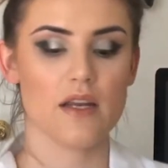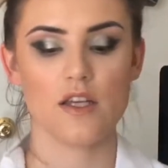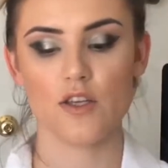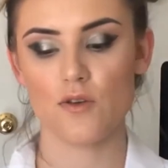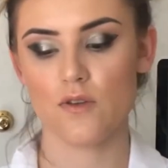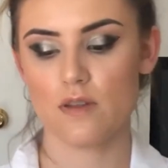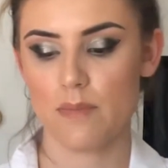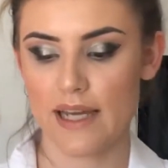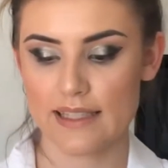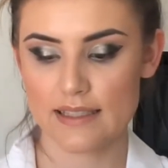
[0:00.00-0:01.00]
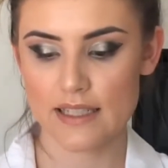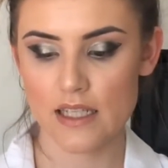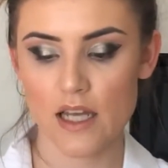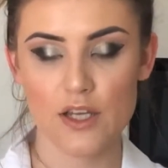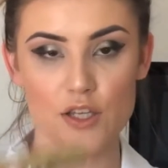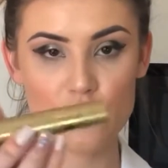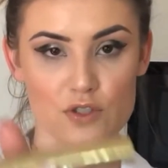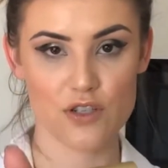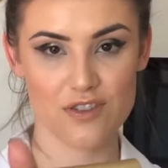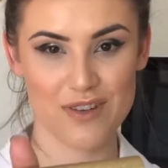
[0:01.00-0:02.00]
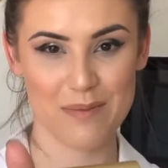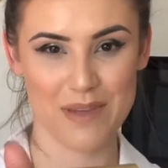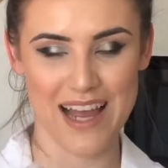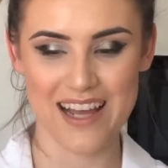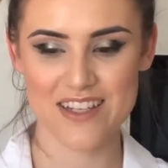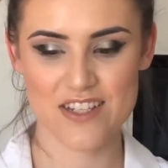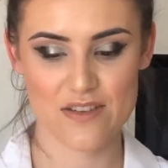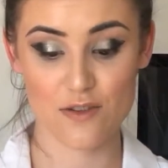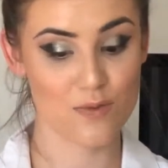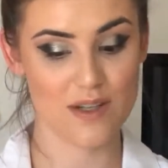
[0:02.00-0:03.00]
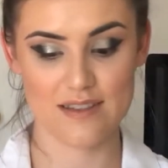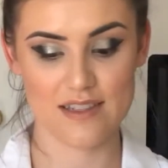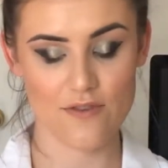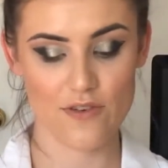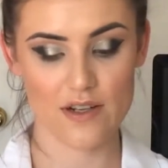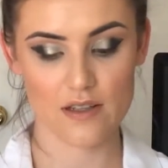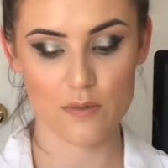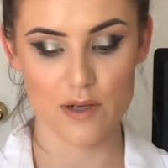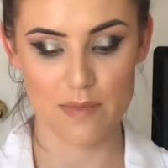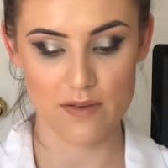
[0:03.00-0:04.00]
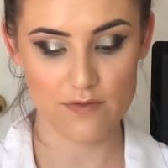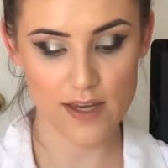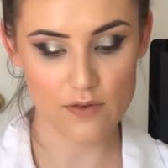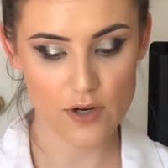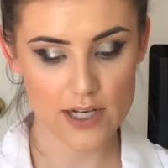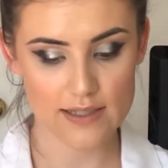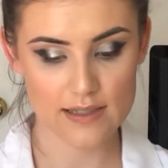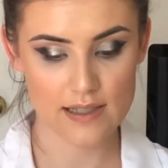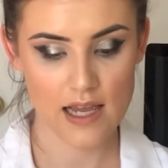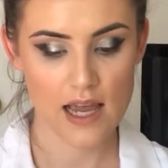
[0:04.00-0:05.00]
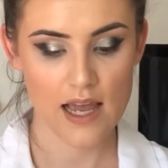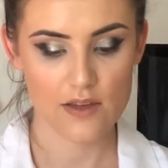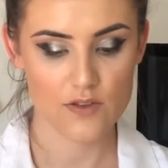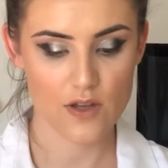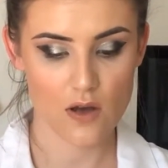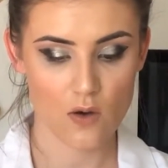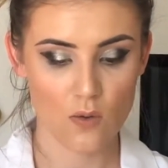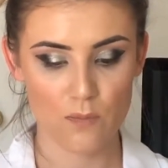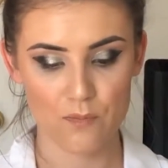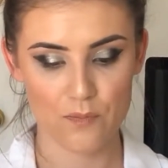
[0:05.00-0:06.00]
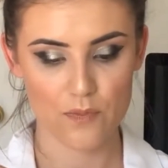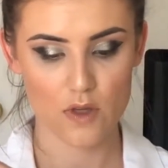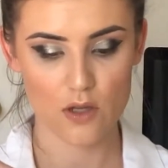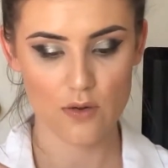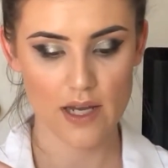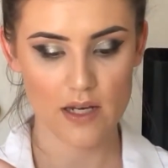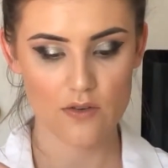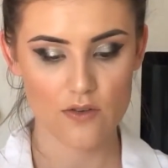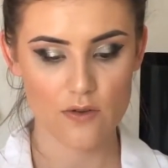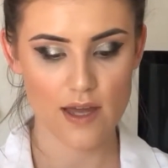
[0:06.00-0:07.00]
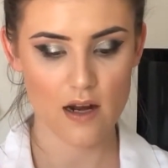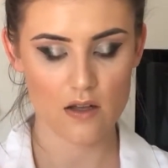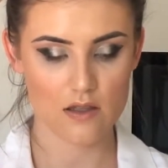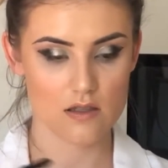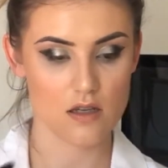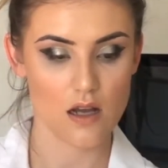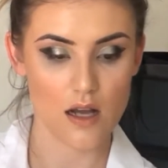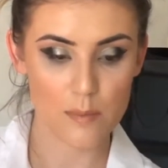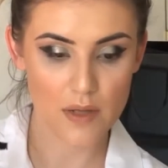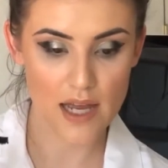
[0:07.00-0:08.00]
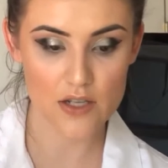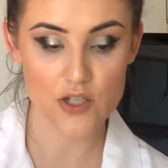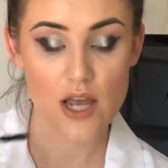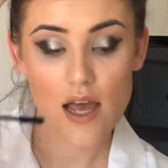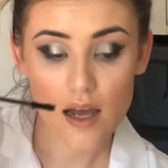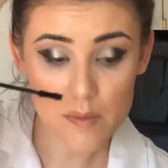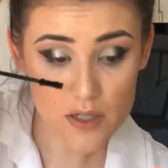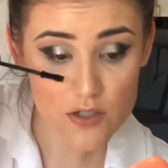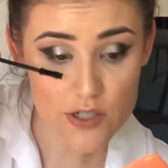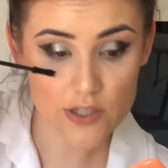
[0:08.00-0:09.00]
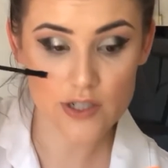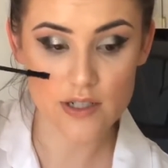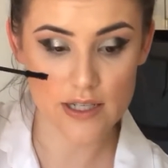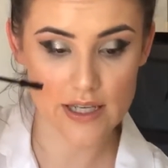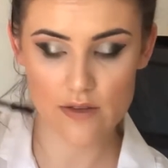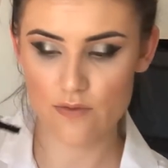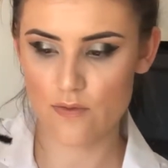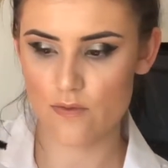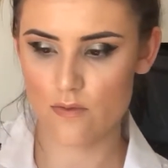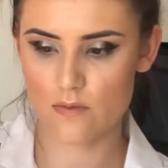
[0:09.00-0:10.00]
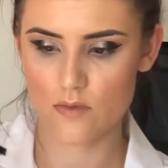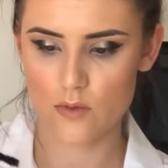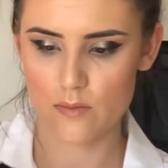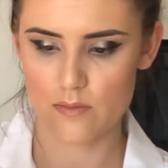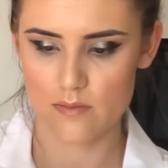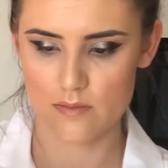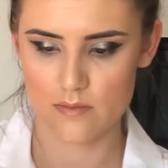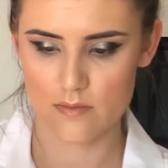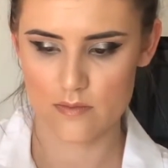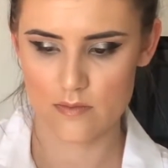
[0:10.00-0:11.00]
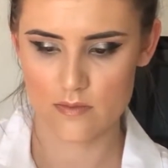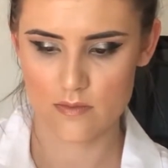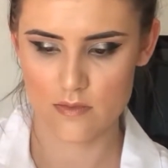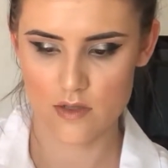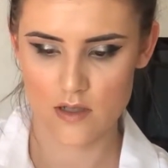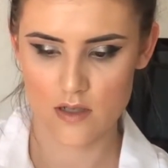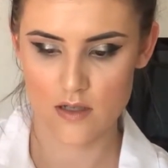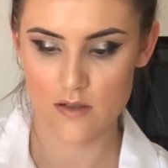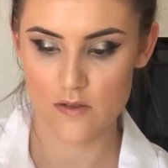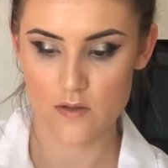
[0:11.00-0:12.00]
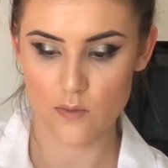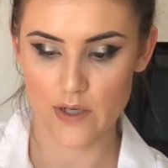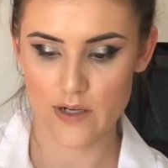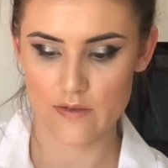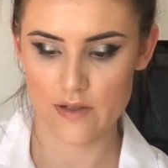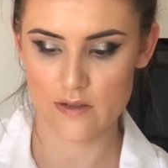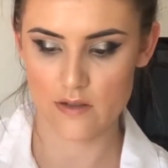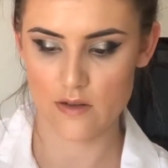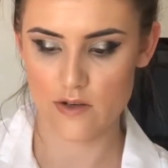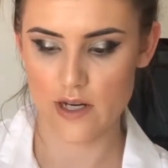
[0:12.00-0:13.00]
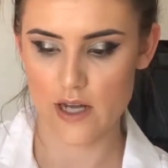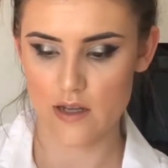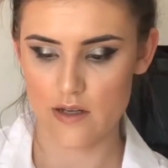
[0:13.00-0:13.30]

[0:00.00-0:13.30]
gonna use my Stila Huge Extreme Lash. This one is definitely one of my favorites. So go ahead and do that on the top lash. I'm not sure if, oh, I swear it's another cat